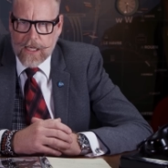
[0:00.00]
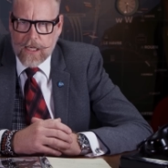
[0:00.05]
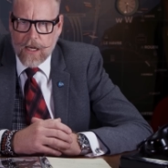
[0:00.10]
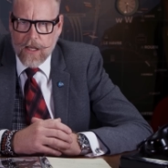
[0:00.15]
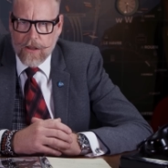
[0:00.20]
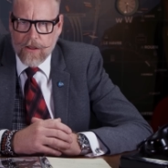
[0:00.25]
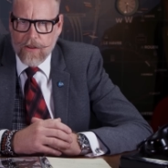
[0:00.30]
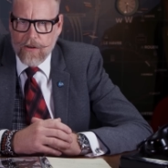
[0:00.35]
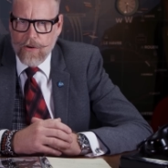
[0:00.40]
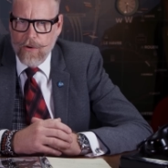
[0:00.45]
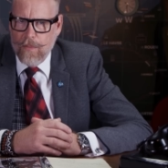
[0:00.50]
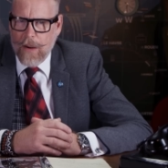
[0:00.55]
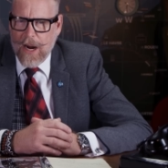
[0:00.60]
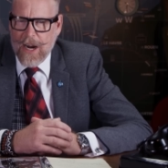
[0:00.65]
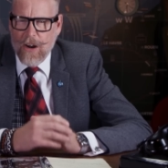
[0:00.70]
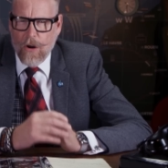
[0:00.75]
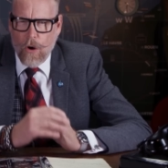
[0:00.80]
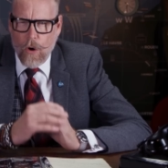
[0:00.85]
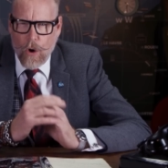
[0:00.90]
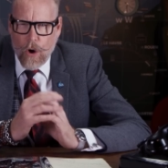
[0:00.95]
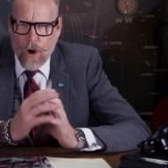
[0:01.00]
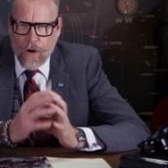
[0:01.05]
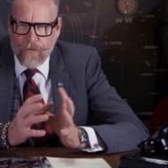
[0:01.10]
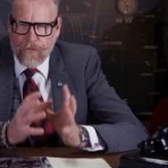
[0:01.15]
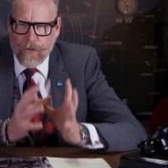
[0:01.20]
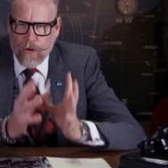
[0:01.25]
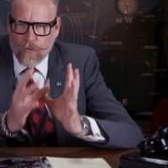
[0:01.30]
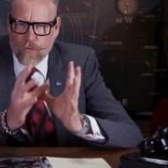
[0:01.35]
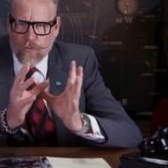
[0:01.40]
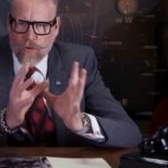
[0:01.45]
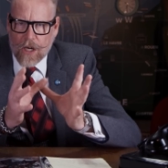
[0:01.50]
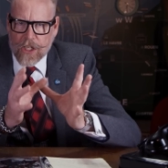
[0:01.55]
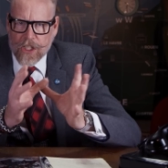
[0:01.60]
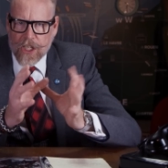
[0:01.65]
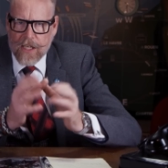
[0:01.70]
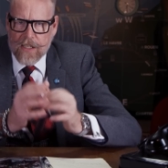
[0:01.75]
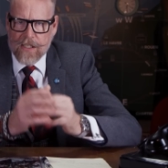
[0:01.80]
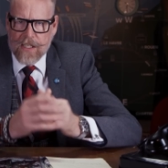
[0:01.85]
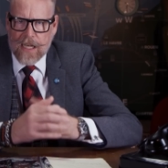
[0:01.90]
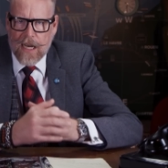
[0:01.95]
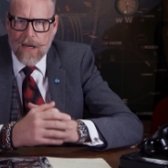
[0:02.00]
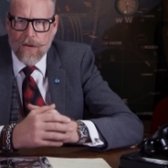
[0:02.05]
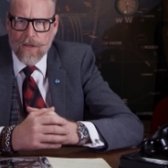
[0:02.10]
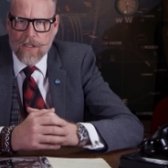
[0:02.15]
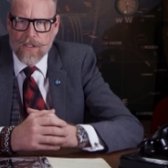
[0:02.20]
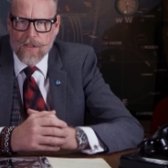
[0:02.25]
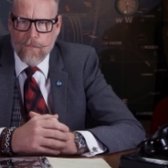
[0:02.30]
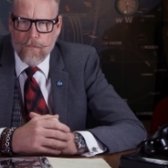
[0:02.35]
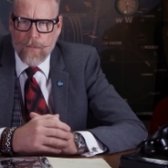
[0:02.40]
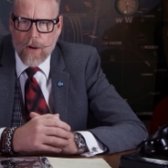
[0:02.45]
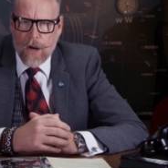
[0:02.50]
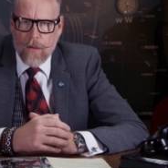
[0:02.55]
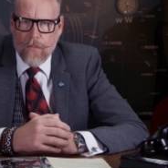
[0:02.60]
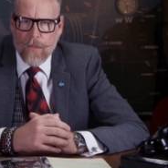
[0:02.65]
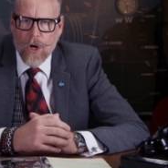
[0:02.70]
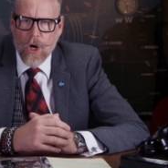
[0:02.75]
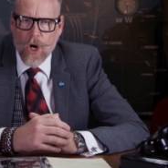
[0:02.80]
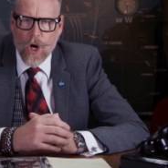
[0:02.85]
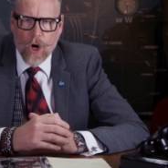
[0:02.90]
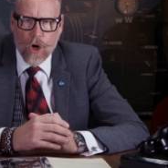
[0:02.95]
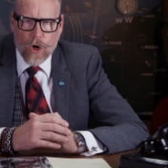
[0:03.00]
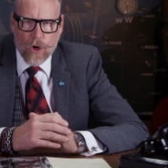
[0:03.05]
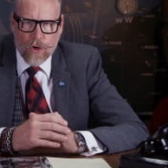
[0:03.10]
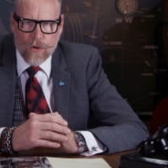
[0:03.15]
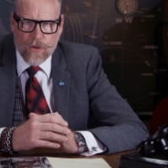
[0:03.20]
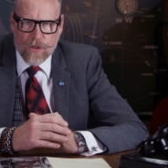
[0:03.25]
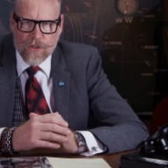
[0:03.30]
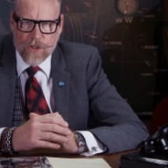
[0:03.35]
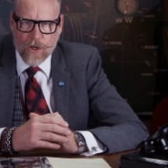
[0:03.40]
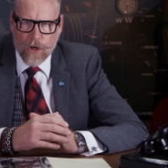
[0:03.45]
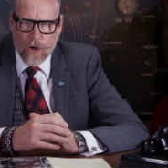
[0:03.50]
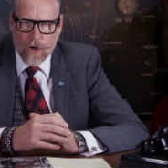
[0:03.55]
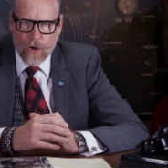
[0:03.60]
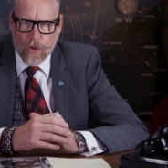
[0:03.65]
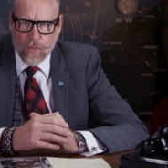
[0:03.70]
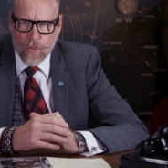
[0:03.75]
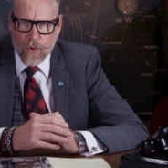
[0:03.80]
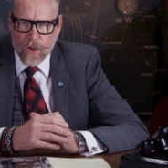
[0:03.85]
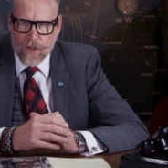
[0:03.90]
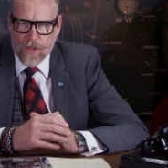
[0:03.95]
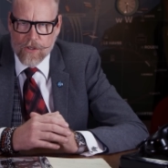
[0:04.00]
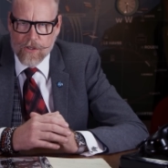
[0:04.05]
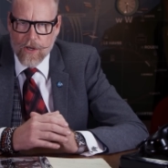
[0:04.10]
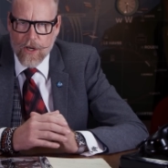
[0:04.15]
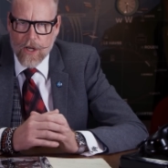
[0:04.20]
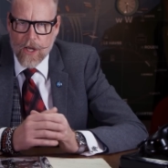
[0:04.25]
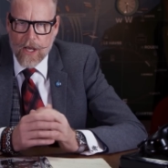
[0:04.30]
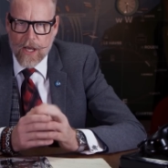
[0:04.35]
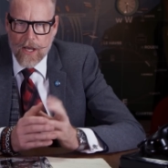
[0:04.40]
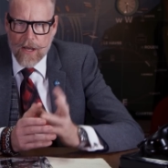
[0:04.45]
cut through by an awful rushing sound as the bomb hurtles earthwards.